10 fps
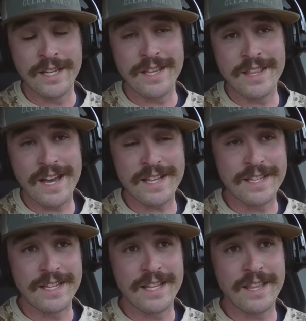that
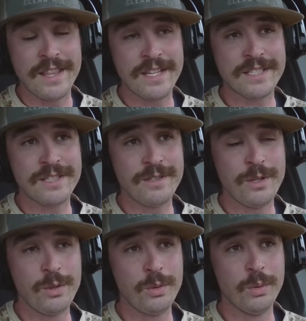this
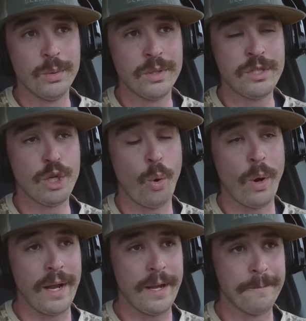new
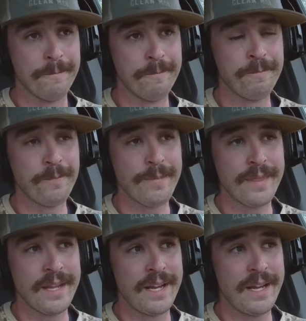toy
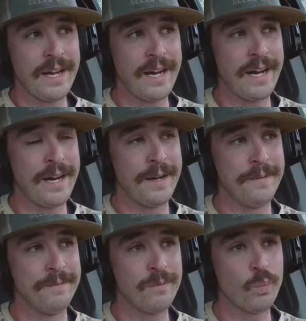
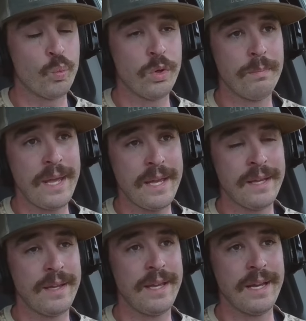um, will
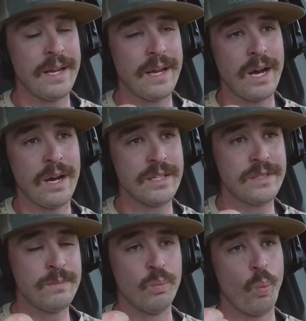make
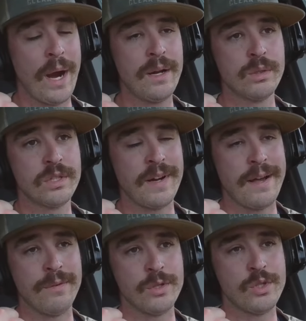Whiteout
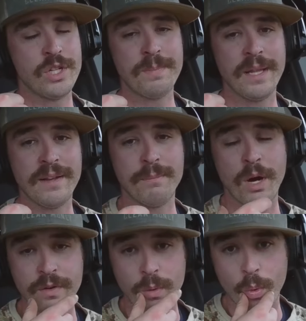Survival just be like
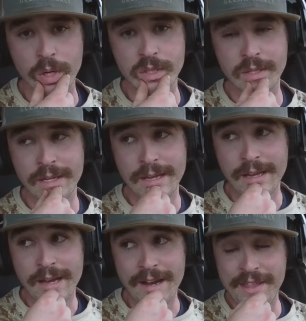Mafia Wars.
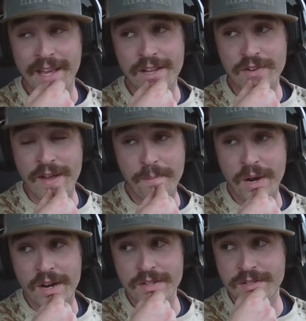I think Age of
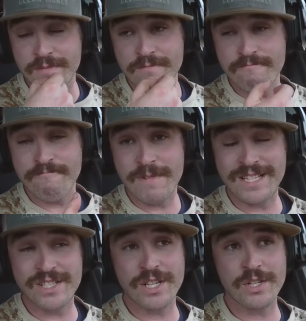Empires,
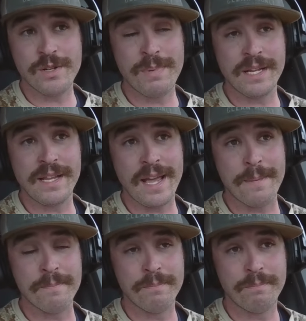it's such a big name,
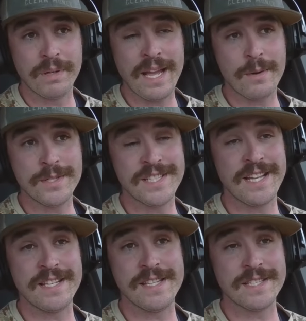but now it's
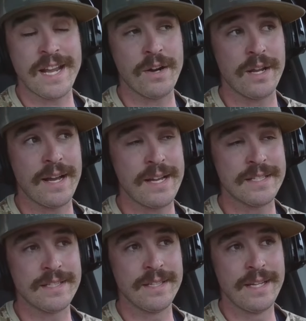getting scary,
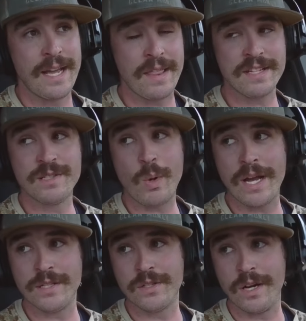guys. And this is why
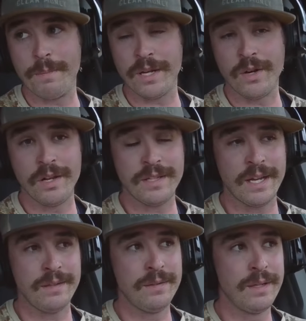I scrub my content.